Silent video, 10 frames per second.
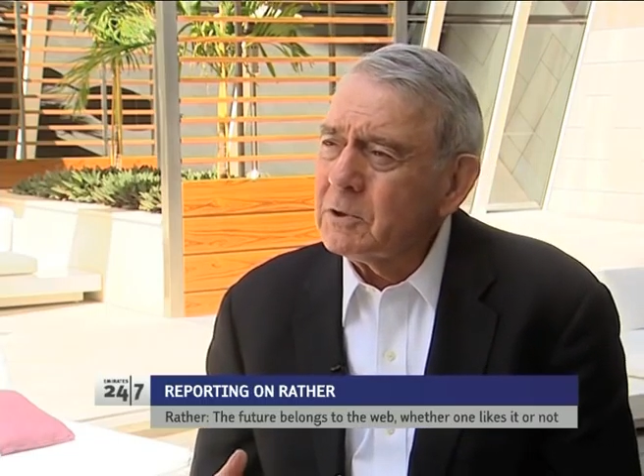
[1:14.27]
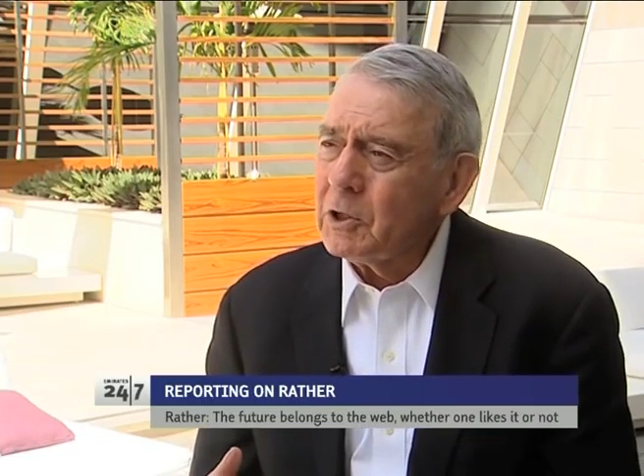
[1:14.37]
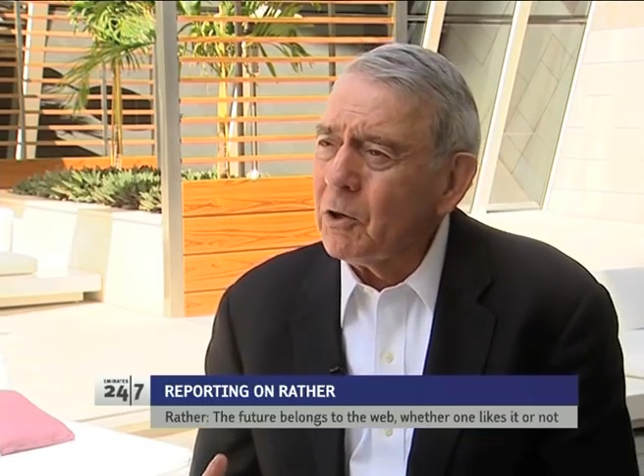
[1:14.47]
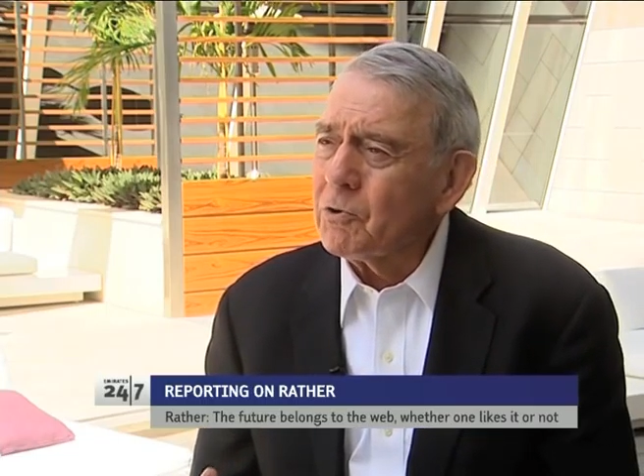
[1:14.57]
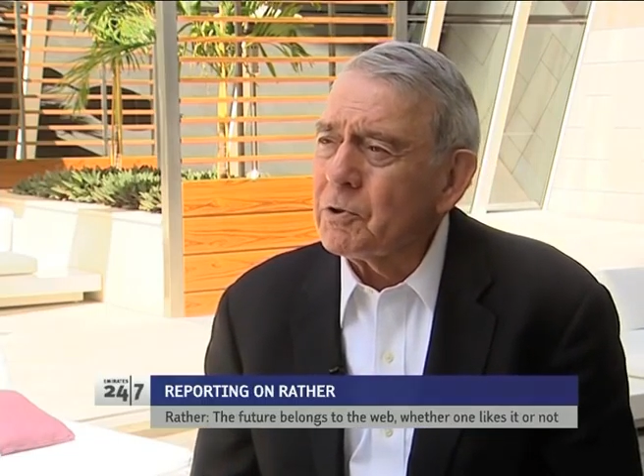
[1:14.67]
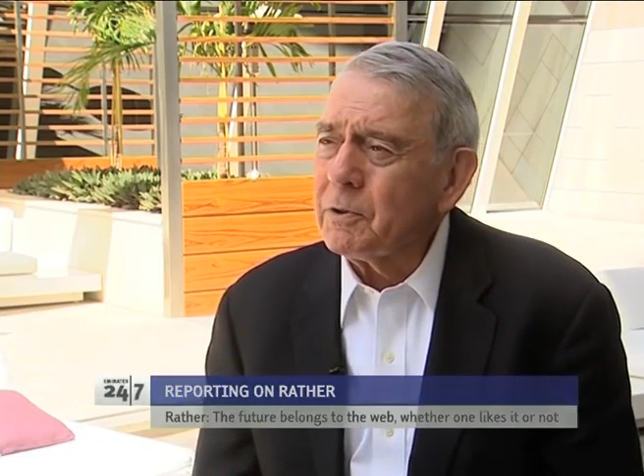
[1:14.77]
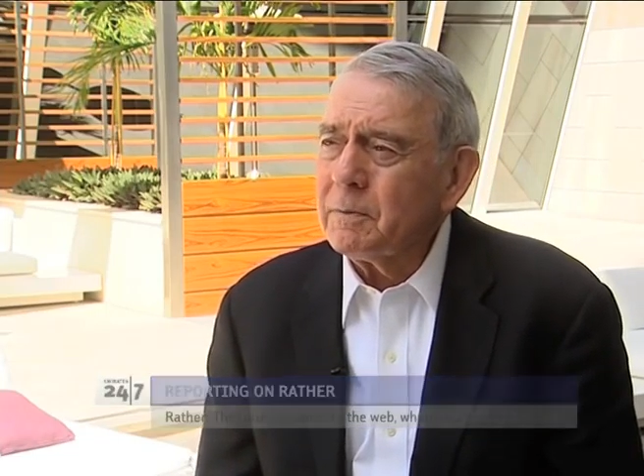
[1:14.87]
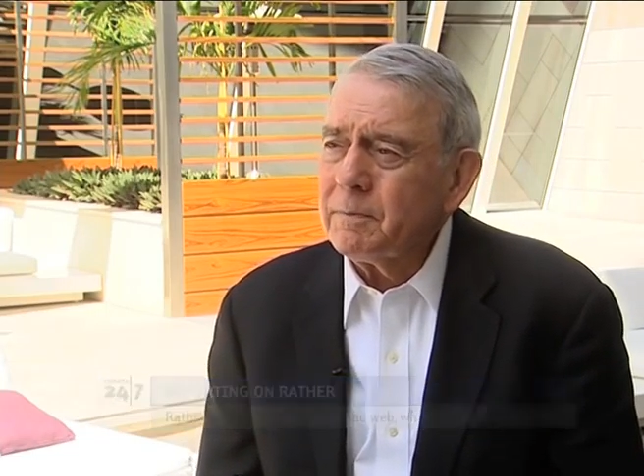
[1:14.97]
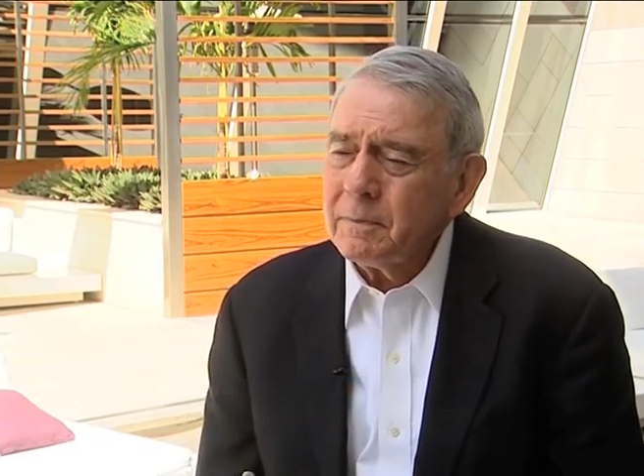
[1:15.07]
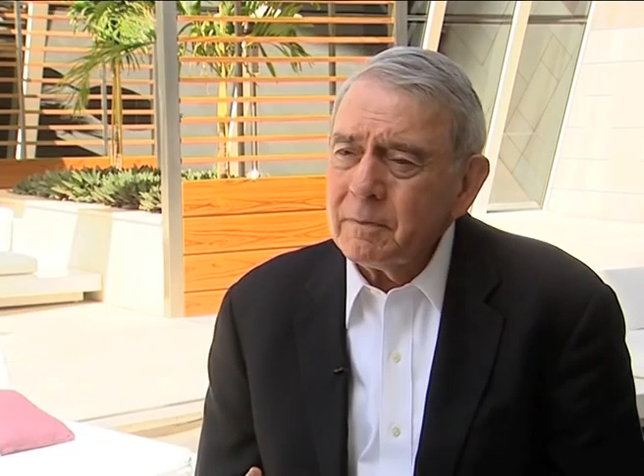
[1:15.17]
culture,
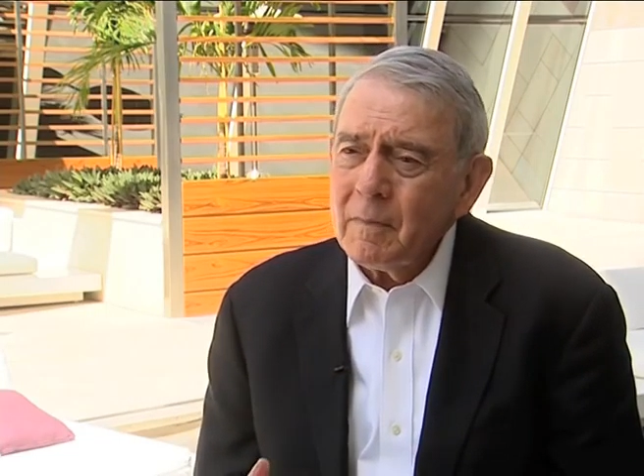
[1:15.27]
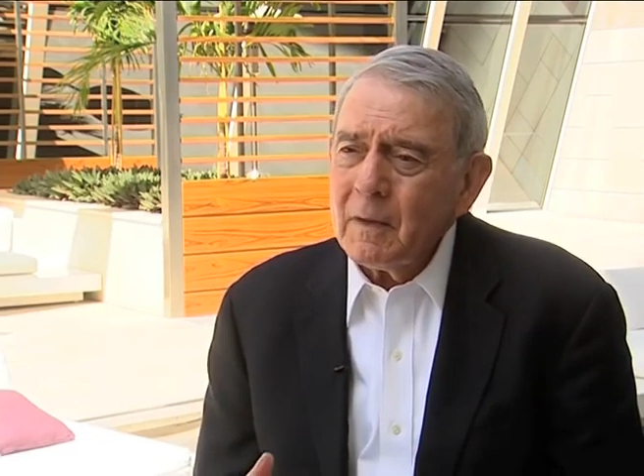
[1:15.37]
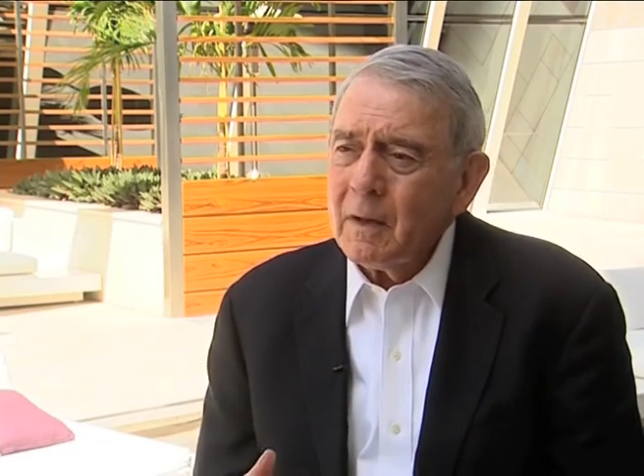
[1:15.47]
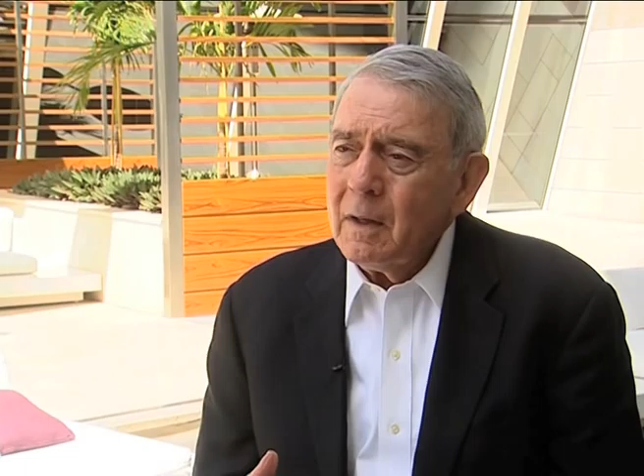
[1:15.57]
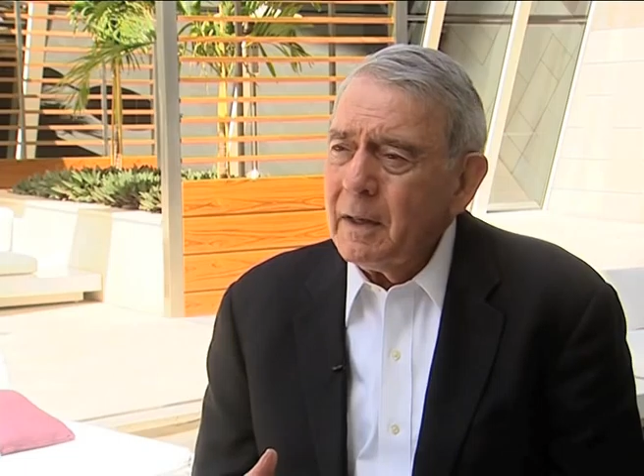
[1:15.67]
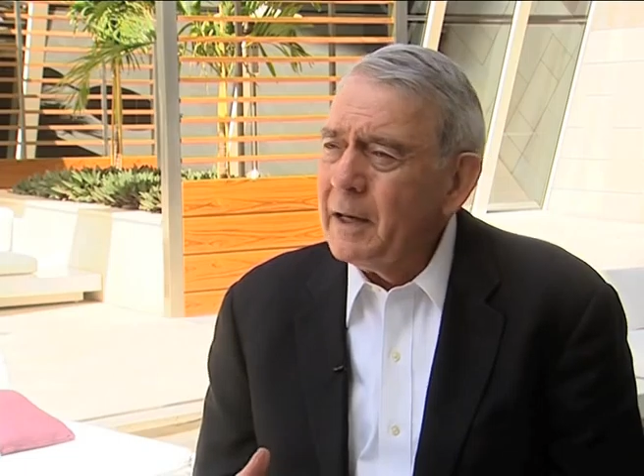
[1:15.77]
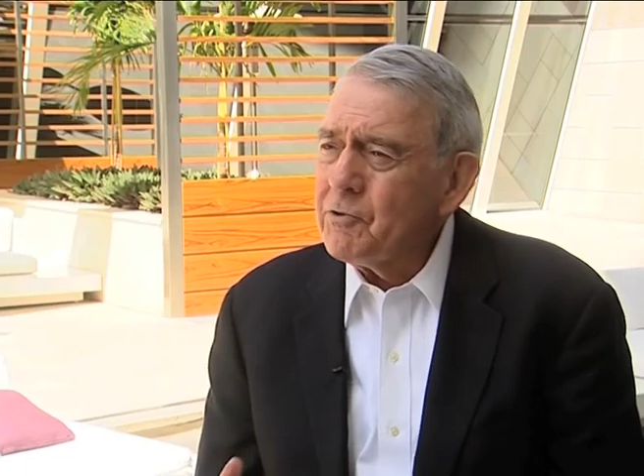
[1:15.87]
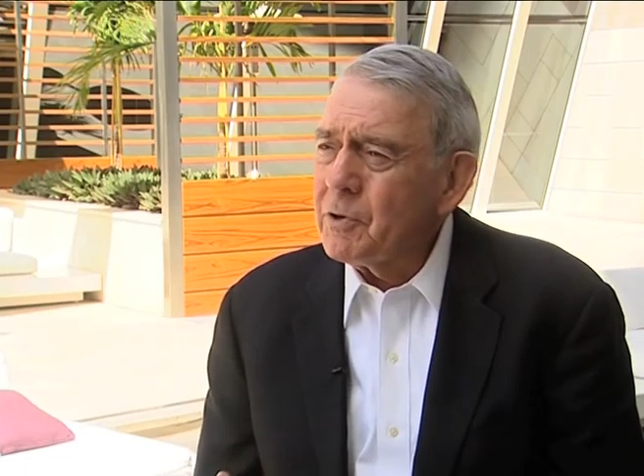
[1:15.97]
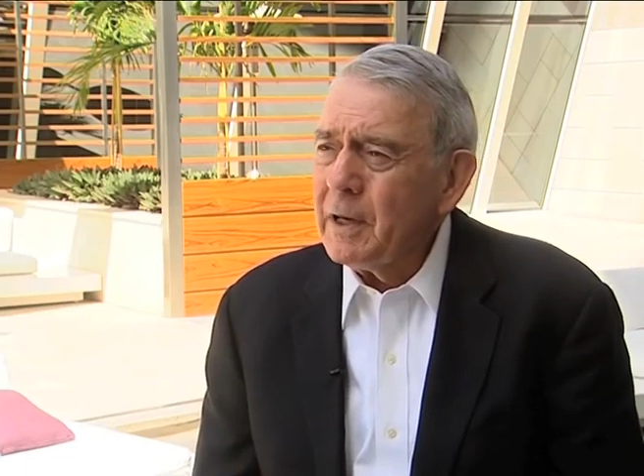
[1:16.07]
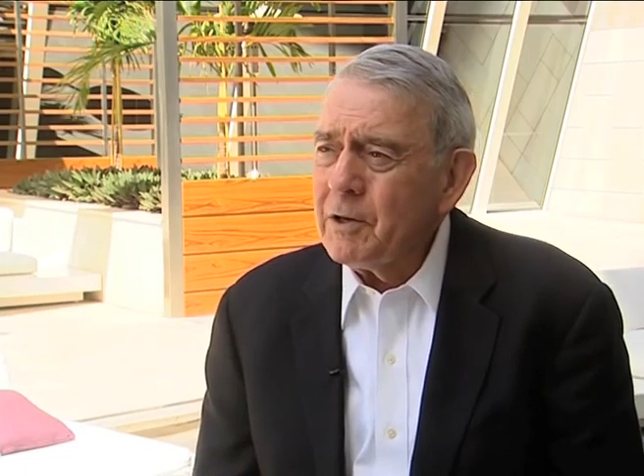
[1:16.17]

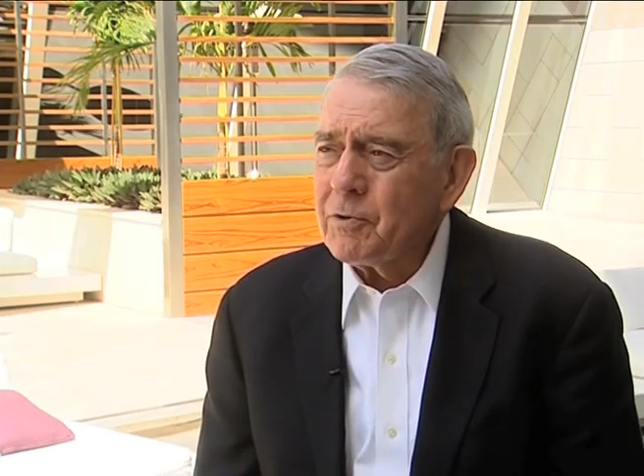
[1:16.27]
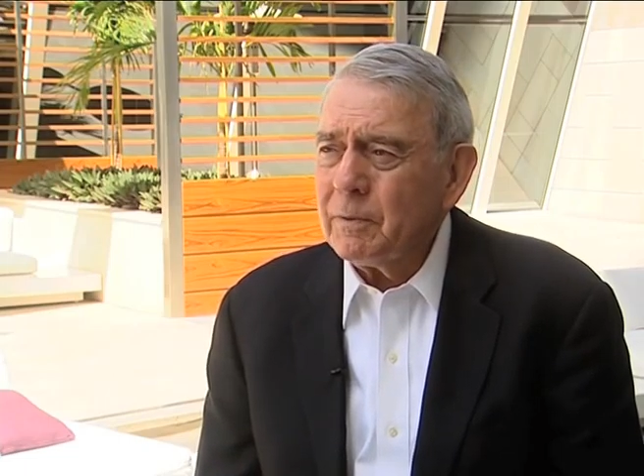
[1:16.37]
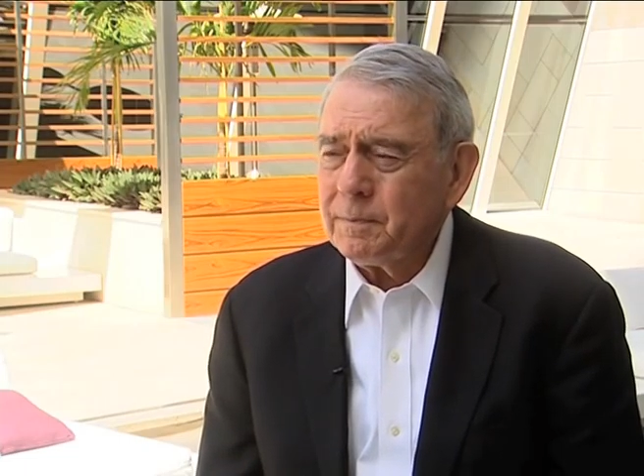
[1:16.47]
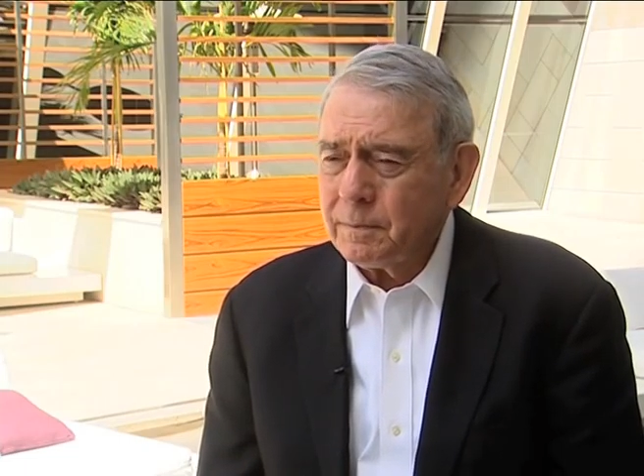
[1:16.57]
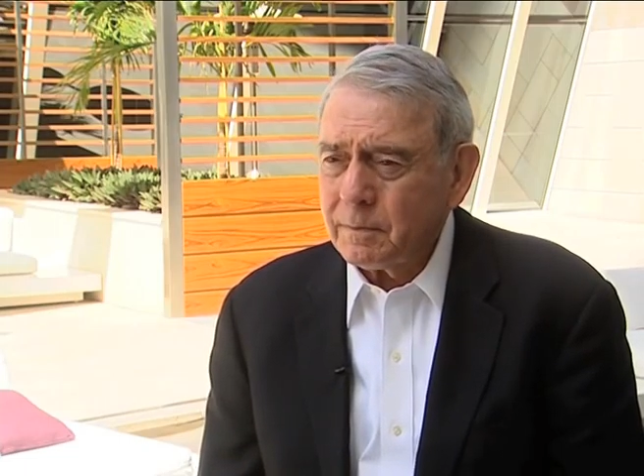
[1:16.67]
education.